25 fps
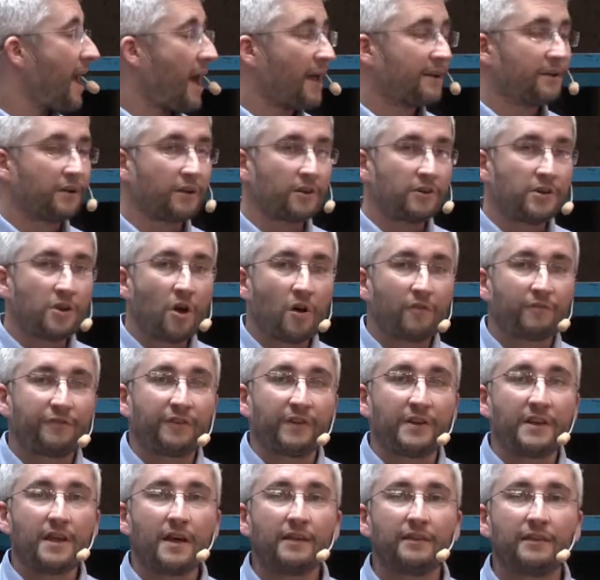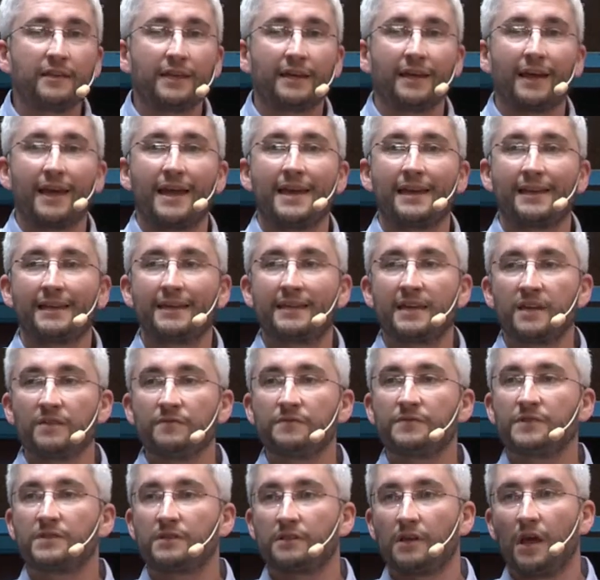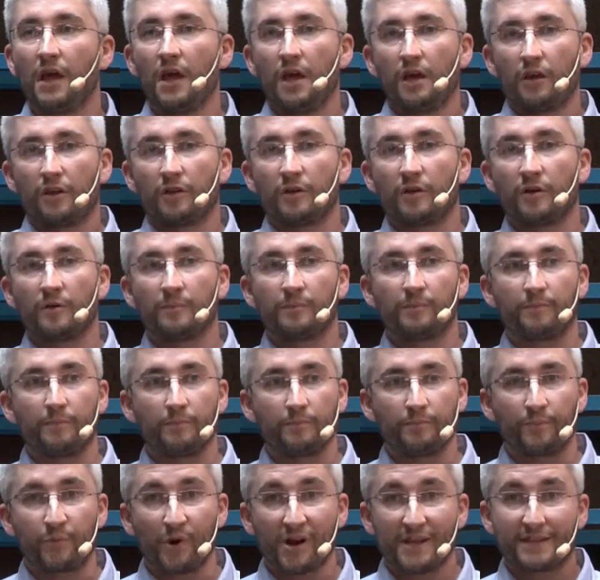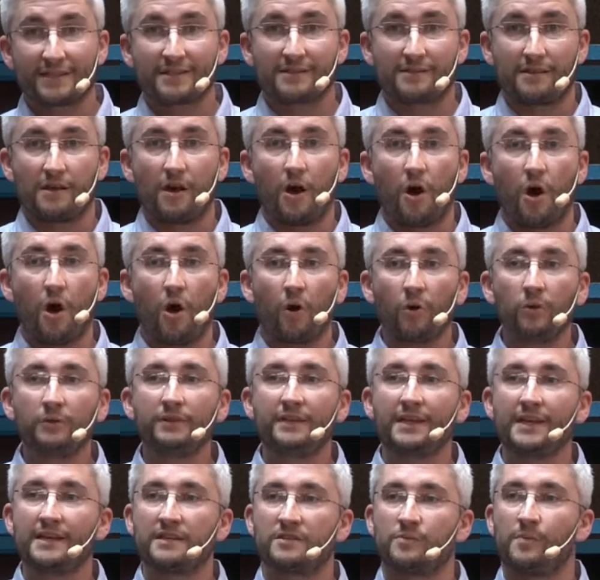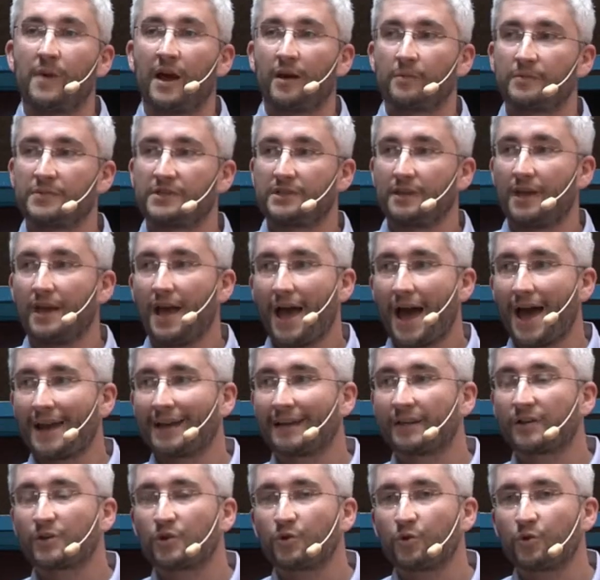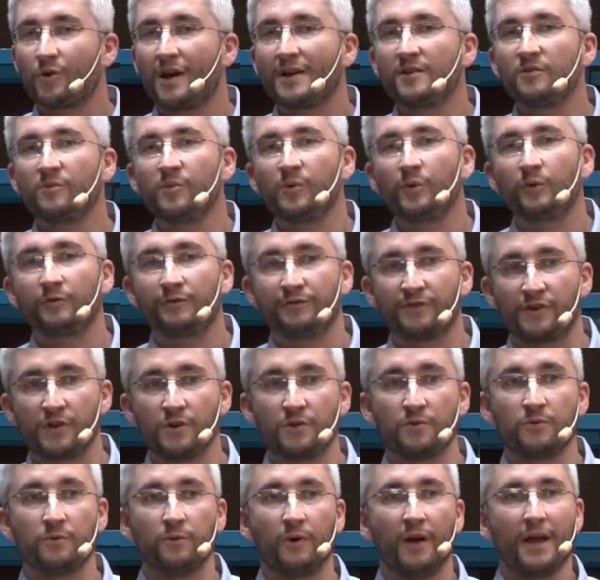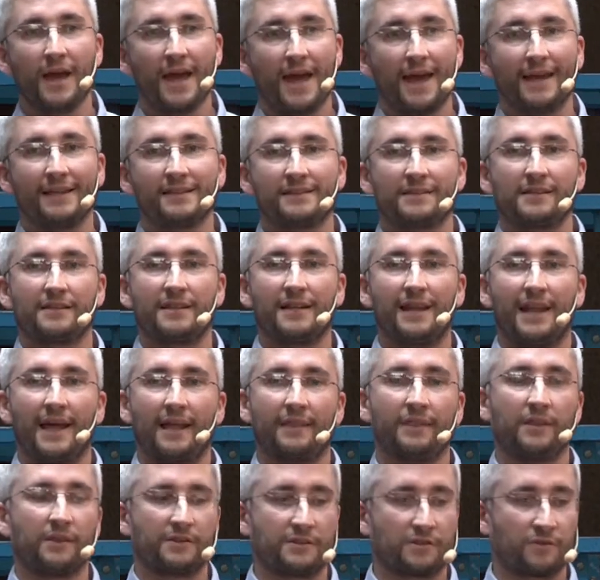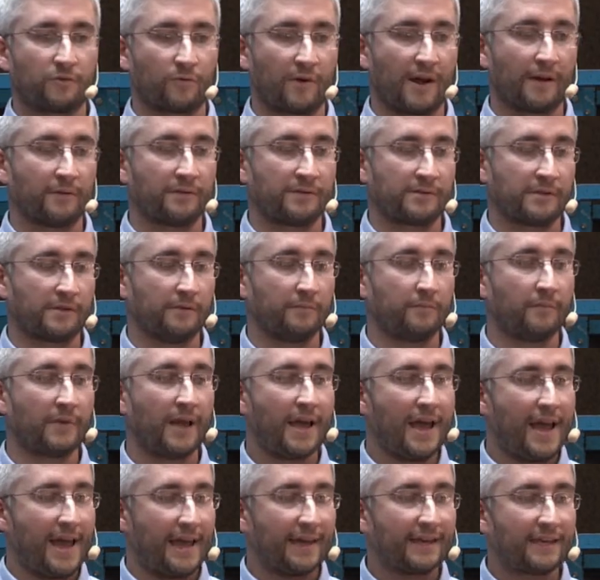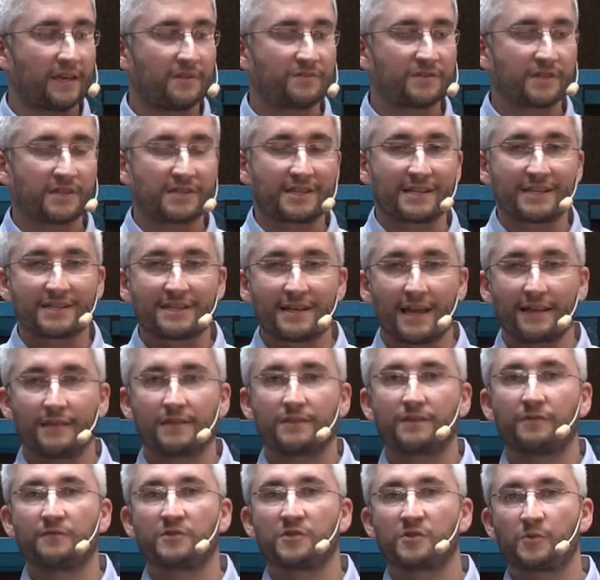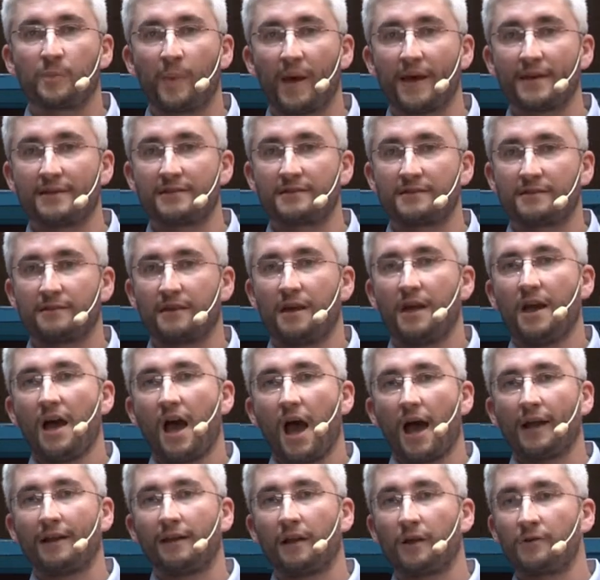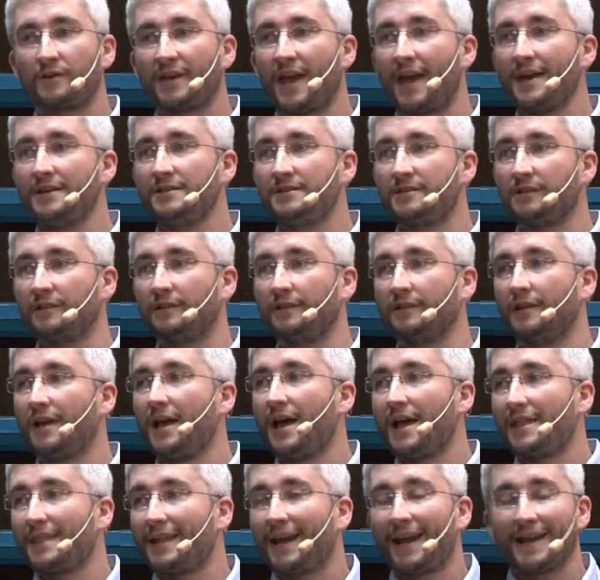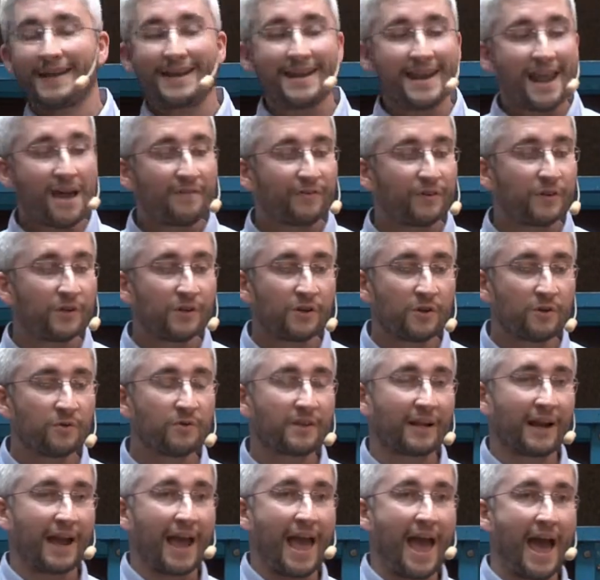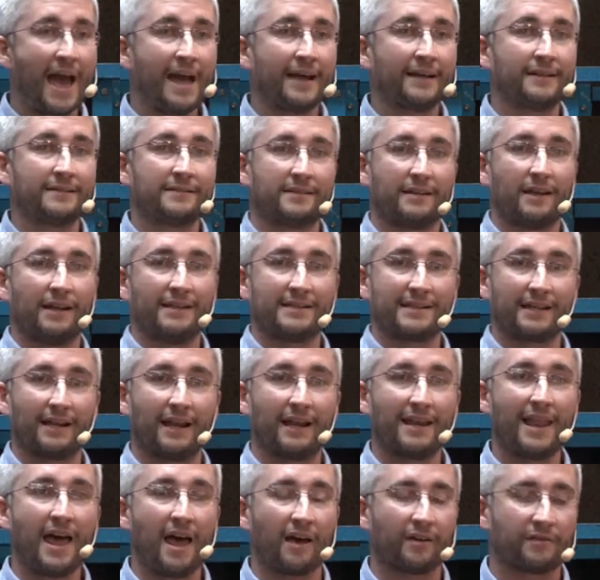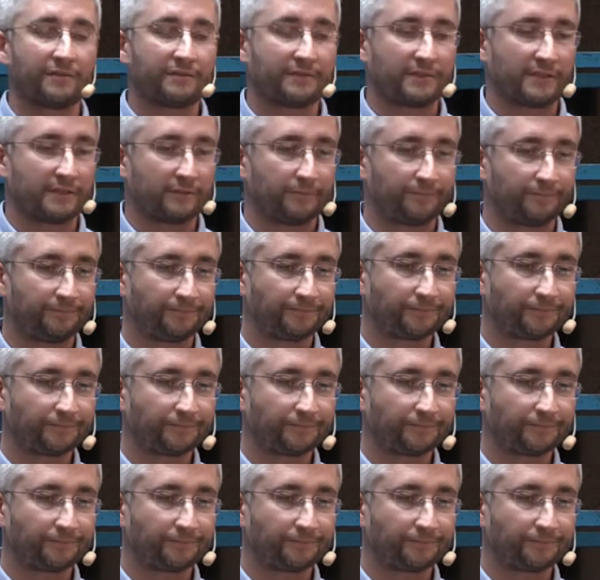And not for nothing, it gives the Brits that hold these maps an incredible view into the land that surrounds them. It gives us a sense of space and location that I never knew that I had until I left.